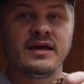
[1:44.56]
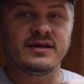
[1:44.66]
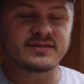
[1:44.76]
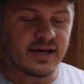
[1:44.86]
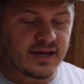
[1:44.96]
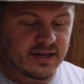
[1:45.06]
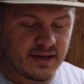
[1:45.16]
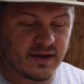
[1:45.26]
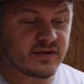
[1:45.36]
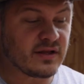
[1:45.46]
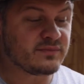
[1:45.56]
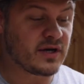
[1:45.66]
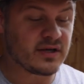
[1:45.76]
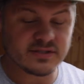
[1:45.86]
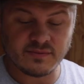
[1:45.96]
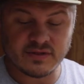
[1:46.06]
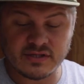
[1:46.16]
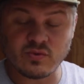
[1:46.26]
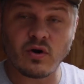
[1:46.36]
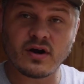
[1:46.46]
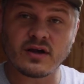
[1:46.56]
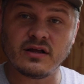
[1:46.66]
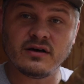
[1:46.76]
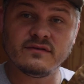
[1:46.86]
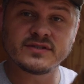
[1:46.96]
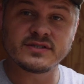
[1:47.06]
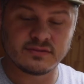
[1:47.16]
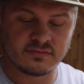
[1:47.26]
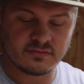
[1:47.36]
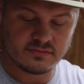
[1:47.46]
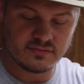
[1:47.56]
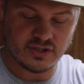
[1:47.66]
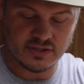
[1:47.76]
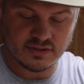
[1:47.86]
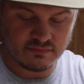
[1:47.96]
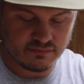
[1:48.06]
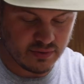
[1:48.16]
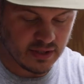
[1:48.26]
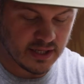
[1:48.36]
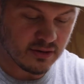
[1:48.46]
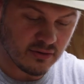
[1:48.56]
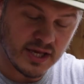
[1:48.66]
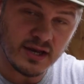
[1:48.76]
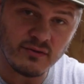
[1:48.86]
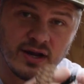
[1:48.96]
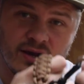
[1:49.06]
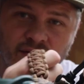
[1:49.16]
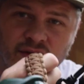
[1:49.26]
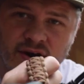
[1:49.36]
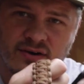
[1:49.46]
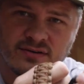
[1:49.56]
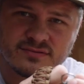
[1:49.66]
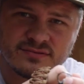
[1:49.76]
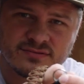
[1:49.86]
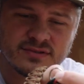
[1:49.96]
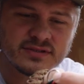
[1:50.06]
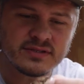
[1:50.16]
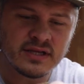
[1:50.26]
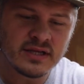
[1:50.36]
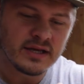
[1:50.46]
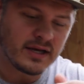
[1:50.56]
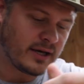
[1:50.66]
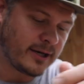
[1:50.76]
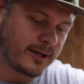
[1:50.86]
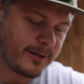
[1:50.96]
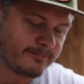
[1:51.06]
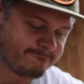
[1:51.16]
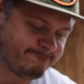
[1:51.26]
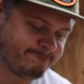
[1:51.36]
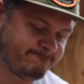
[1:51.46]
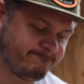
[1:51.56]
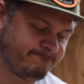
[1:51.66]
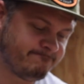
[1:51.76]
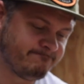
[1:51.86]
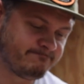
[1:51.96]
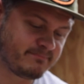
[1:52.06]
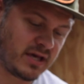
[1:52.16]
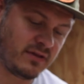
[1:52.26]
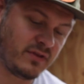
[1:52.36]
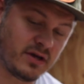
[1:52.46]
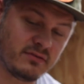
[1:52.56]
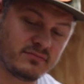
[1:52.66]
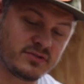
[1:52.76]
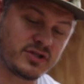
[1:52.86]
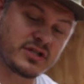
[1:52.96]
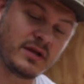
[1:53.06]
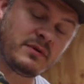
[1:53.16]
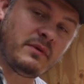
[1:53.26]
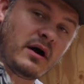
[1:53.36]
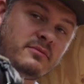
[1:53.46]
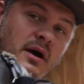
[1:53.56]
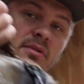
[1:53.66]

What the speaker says: is I have clipped on some of these work gloves, just put like a little key ring on there, and then just clipped them onto my